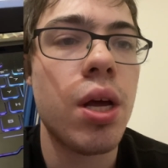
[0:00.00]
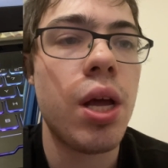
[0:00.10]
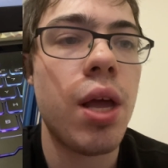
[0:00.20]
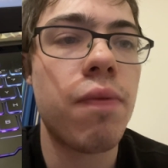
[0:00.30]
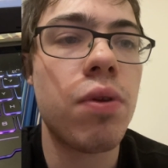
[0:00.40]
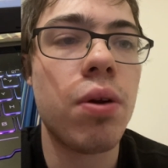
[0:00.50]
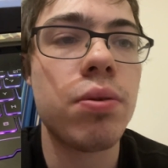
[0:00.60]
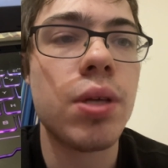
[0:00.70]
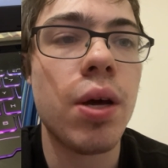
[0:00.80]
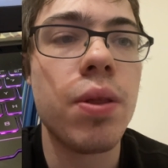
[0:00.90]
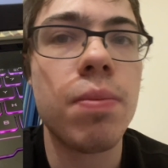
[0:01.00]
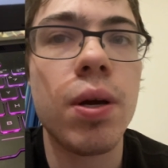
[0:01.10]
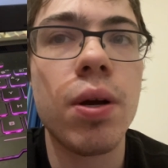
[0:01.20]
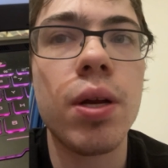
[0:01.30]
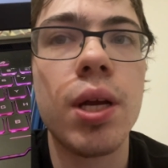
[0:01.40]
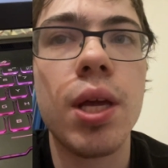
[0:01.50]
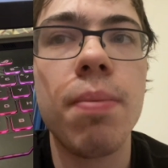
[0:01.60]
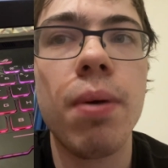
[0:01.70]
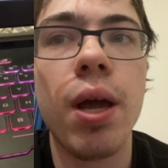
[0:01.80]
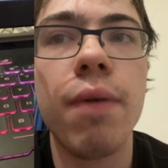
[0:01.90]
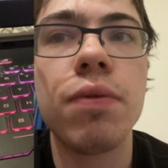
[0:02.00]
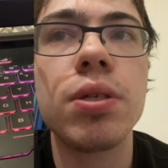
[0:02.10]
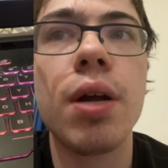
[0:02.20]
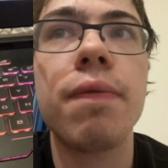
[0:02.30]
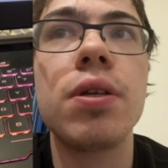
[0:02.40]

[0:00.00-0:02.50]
if you don't tell them, they're going to keep paying for stuff